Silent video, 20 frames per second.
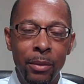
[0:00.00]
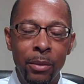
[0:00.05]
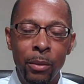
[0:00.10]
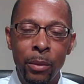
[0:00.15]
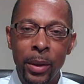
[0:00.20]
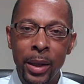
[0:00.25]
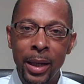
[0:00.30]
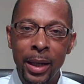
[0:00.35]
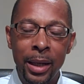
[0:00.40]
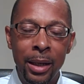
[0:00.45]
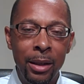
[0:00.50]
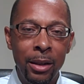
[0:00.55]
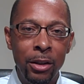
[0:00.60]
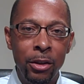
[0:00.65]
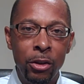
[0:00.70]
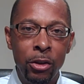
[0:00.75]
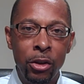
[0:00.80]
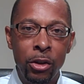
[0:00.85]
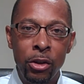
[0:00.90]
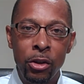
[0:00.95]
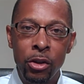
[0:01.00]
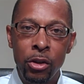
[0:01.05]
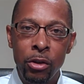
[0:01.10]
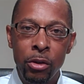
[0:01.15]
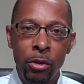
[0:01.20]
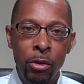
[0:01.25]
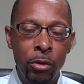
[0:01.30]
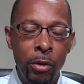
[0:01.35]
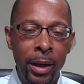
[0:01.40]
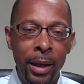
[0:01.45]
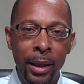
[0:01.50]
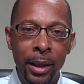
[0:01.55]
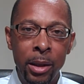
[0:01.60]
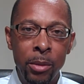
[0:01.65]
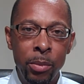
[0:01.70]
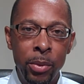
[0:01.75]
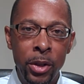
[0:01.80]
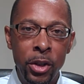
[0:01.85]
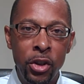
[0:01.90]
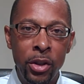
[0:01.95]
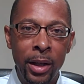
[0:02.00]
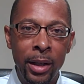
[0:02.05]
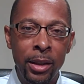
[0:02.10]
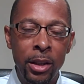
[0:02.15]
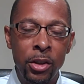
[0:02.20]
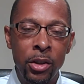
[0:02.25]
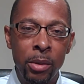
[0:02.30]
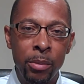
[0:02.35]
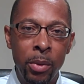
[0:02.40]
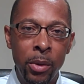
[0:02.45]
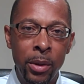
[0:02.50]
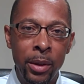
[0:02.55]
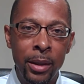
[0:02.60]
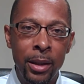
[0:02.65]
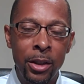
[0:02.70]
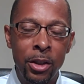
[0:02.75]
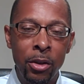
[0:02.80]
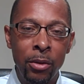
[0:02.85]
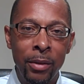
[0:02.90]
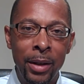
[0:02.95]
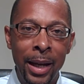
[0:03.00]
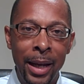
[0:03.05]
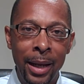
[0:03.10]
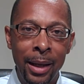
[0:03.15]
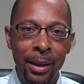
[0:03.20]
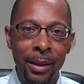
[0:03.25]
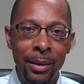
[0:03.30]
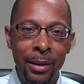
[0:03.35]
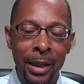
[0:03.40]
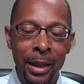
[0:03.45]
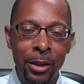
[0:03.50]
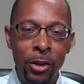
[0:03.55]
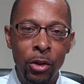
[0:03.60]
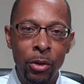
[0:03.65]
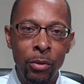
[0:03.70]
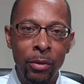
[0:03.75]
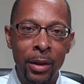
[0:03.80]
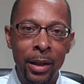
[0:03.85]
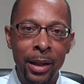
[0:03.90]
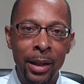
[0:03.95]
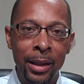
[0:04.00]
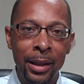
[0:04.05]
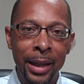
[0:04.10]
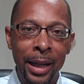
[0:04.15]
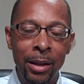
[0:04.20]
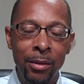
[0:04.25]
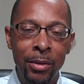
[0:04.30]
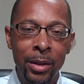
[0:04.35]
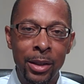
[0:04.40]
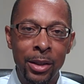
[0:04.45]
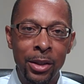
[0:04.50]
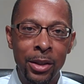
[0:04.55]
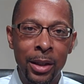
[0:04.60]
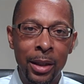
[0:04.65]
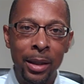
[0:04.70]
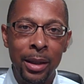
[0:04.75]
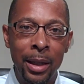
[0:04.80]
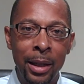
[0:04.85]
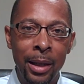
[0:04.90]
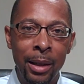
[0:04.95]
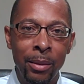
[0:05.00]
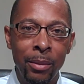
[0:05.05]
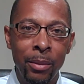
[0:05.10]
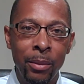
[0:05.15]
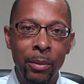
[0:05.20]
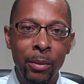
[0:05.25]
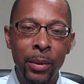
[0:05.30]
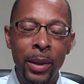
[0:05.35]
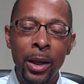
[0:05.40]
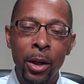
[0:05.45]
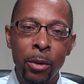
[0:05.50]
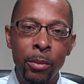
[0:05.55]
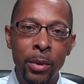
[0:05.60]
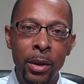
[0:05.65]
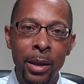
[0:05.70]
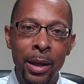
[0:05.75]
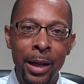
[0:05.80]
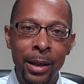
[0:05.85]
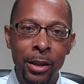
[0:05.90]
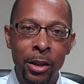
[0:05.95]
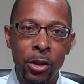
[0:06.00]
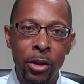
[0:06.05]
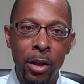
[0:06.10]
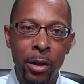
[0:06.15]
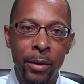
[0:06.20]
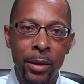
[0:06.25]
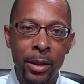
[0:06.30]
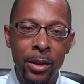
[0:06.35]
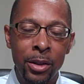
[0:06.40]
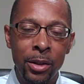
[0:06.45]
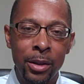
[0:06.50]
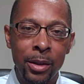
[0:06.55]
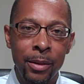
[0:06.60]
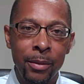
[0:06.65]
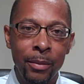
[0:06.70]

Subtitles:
We greatly appreciate the support that you've gave us, and we hope you're not discouraged.